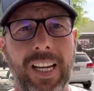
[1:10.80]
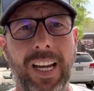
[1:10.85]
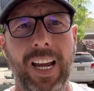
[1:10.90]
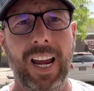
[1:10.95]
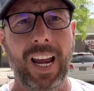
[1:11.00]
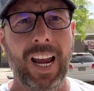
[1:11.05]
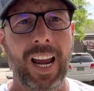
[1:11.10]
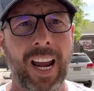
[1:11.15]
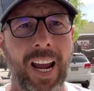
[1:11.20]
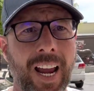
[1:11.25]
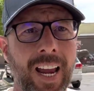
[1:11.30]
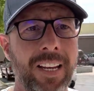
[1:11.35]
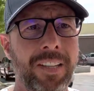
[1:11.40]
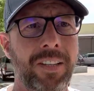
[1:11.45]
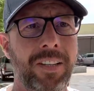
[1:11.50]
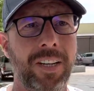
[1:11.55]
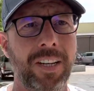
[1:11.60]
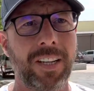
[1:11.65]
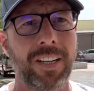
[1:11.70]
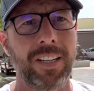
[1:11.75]
And
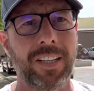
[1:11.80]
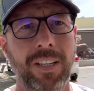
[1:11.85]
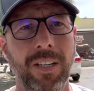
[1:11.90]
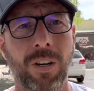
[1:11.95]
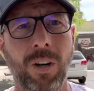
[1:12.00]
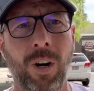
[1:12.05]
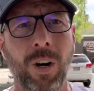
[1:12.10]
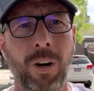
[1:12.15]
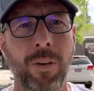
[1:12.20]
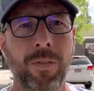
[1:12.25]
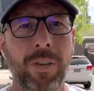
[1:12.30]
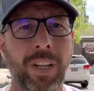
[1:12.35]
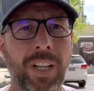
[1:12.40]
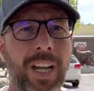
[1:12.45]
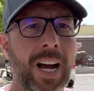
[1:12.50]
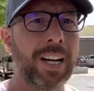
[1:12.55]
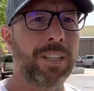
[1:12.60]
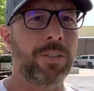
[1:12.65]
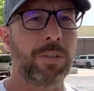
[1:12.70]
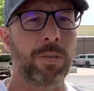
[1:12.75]
over the
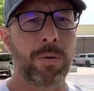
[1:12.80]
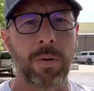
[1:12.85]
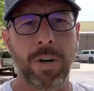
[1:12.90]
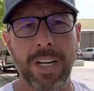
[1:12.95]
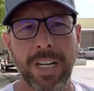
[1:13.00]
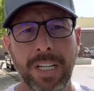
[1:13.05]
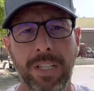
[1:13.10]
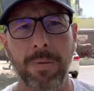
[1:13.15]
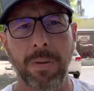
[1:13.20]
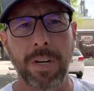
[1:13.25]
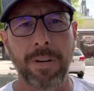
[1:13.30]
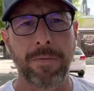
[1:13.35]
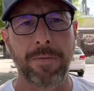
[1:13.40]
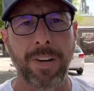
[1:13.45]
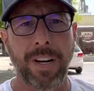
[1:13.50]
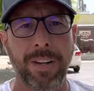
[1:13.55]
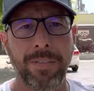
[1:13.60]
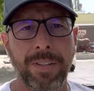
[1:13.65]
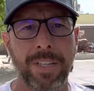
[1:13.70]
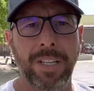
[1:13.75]
last 20,
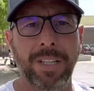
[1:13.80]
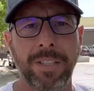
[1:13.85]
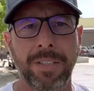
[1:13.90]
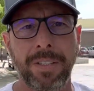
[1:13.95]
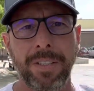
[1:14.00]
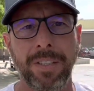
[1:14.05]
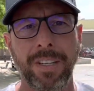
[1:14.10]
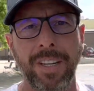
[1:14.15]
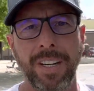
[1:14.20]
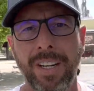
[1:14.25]
25 years,